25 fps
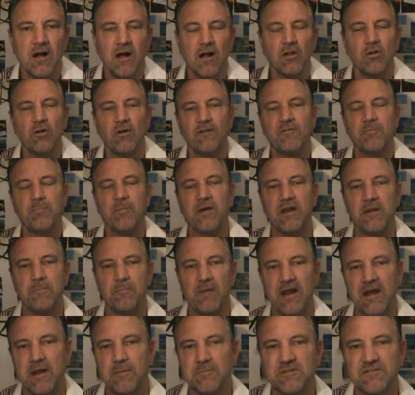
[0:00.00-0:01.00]
Hello everybody,
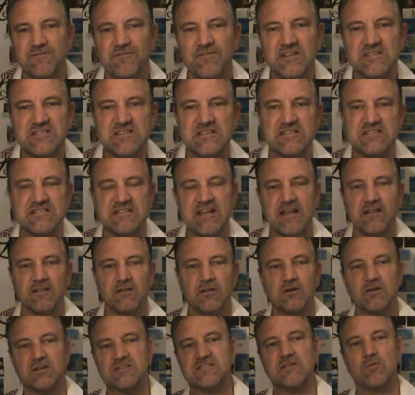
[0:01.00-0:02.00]
my name is Vincent St.
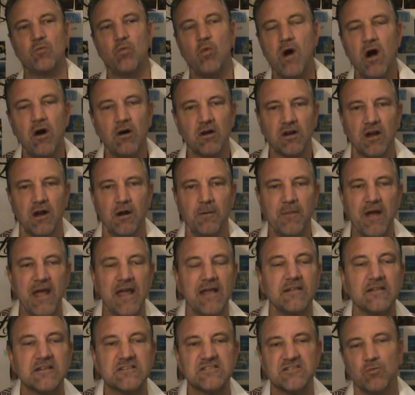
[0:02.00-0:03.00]
Louis and welcome. Hey
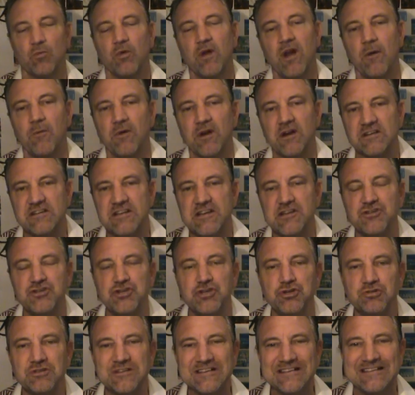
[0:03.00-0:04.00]
listen, what I want to teach
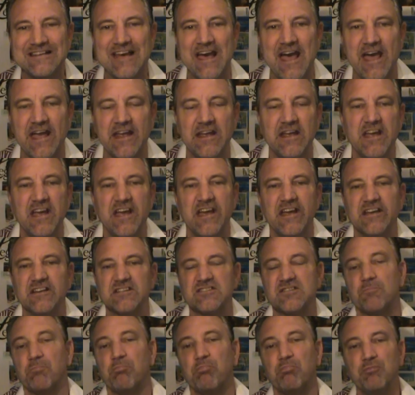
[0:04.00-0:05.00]
you today
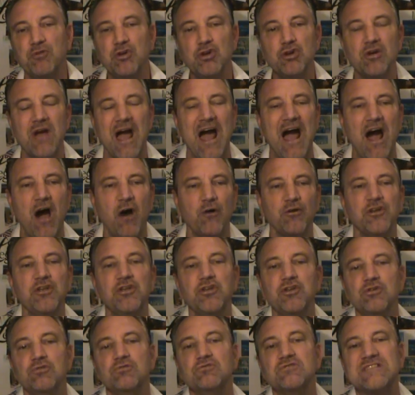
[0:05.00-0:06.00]
is how to
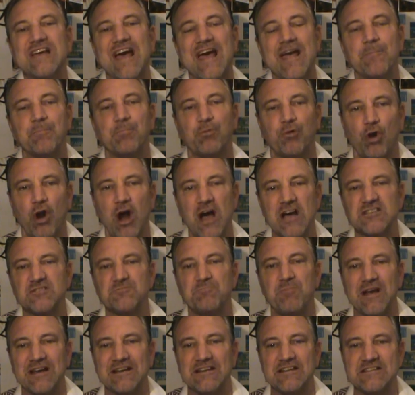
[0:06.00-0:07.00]
use a
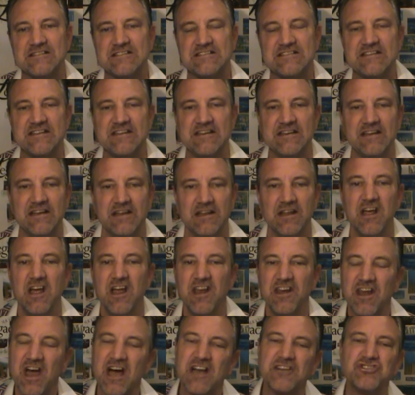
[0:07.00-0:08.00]
prospecting CD.
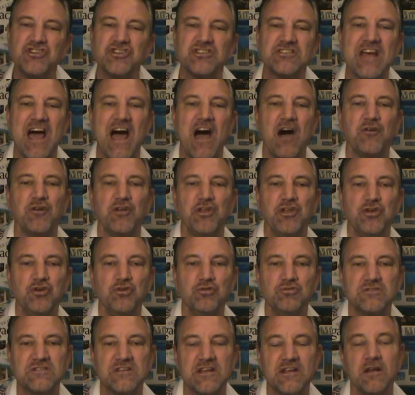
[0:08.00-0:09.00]
Not just how to
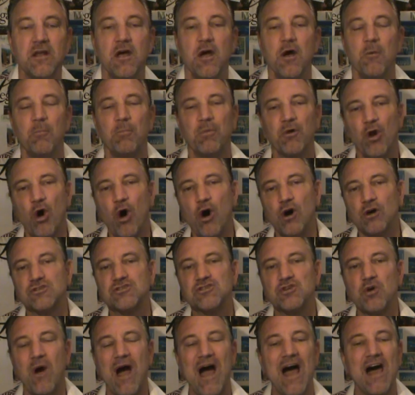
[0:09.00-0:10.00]
use it, but
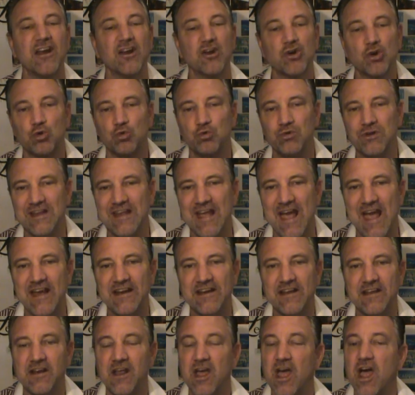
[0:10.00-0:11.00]
also how to create
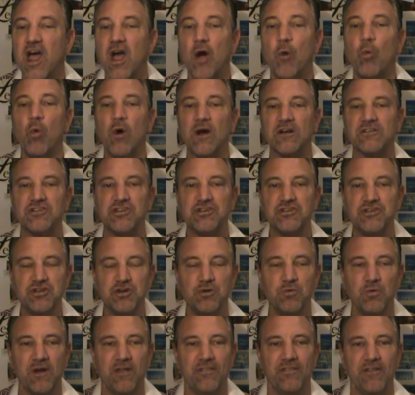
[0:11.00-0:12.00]
it and what to
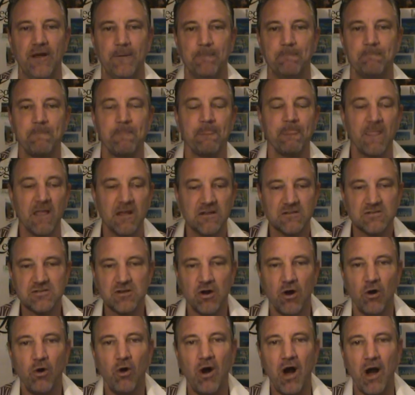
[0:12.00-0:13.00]
do with it.
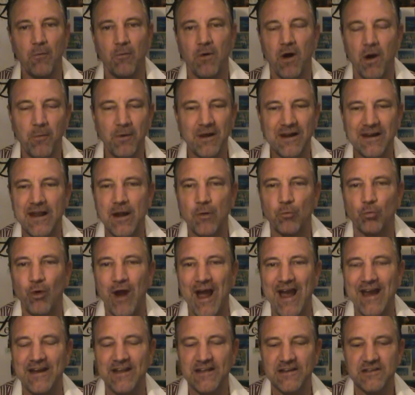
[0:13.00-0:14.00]
So I want to get
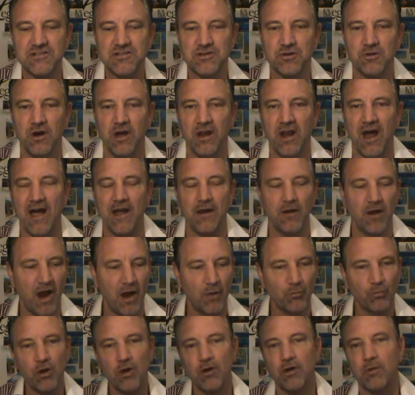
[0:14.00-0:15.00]
right into it. I
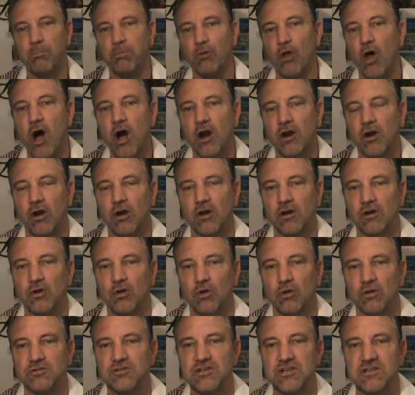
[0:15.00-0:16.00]
wrote a blog
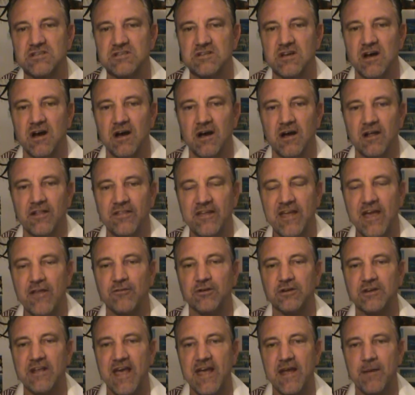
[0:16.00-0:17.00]
article just the
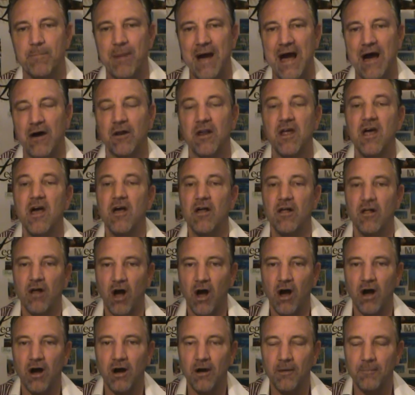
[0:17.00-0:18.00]
other day about
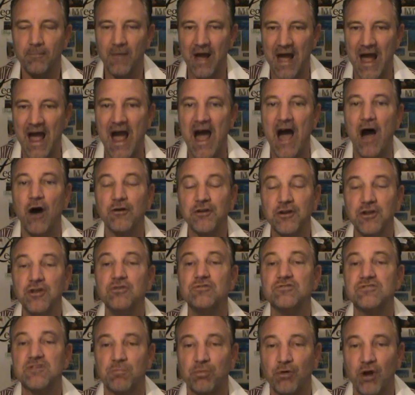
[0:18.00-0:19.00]
how to
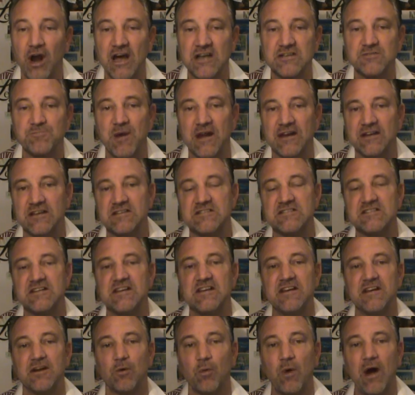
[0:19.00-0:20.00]
use a prospecting
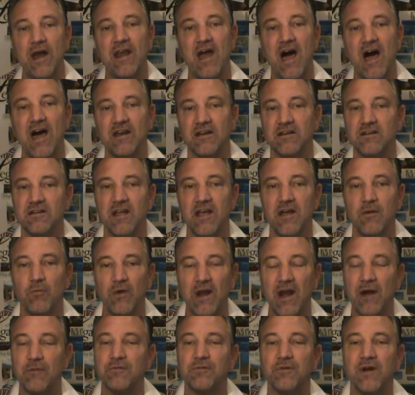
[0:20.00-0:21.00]
CD or whatnot, and
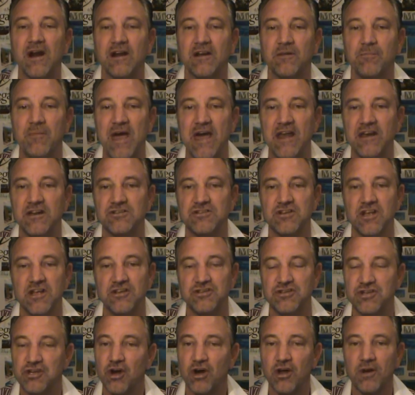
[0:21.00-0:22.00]
what I would recommend
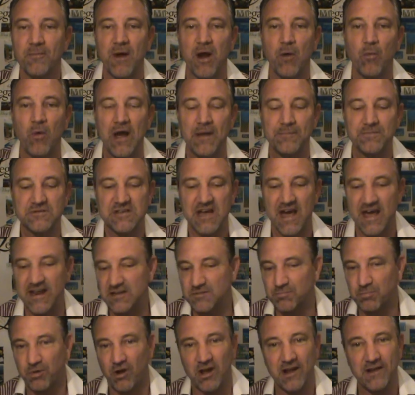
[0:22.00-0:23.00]
is you go to my website. It's
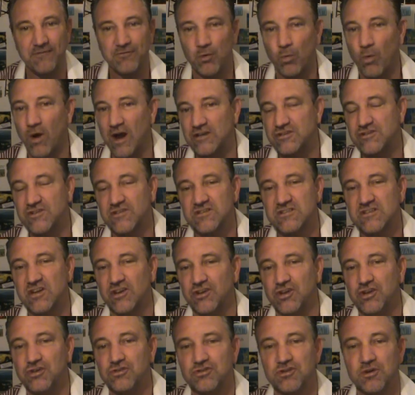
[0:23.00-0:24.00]
probably, if you're watching this
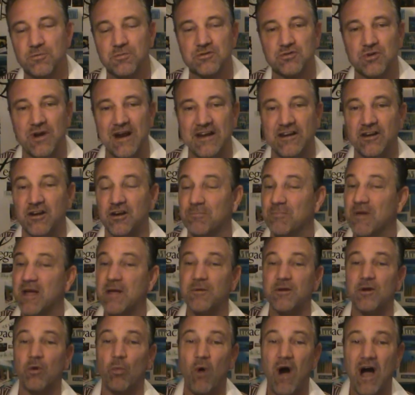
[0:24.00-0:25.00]
on YouTube, it's right here.
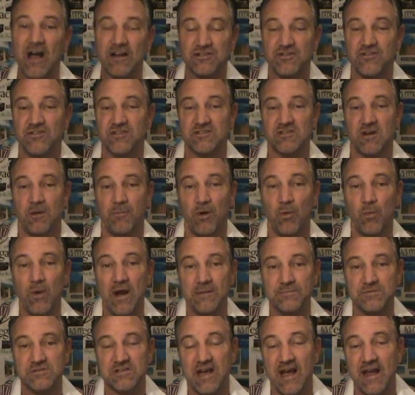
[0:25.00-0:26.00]
Maybe you're watching this on my
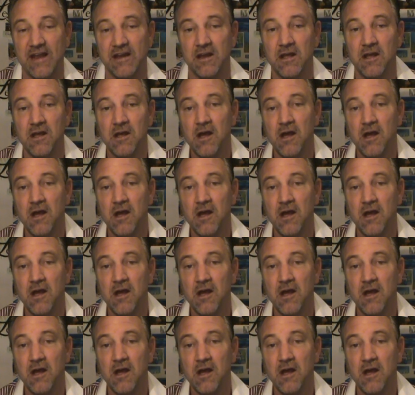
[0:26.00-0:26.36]
website.